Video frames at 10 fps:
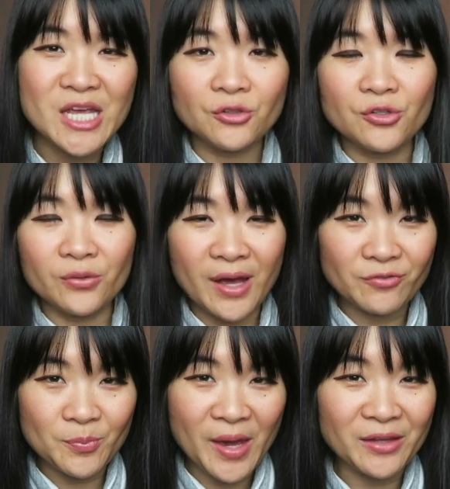and you don't
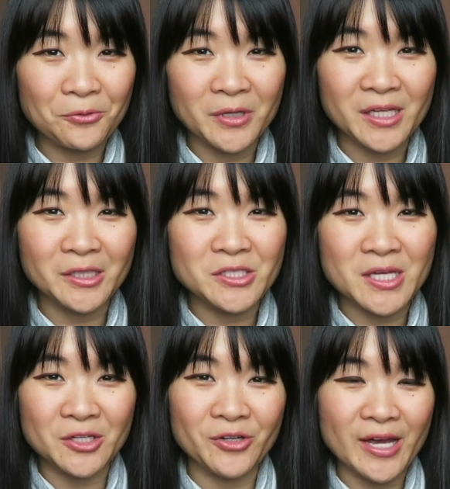have to pay the ridiculous
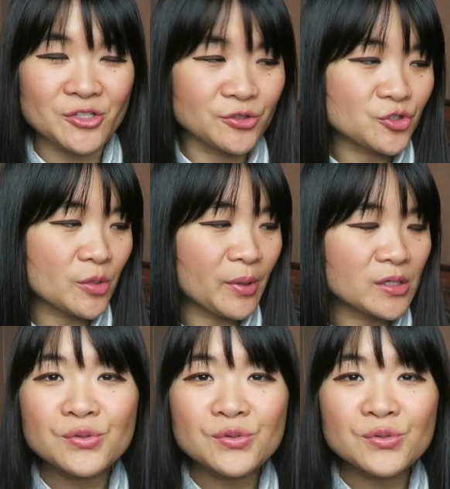international shipping.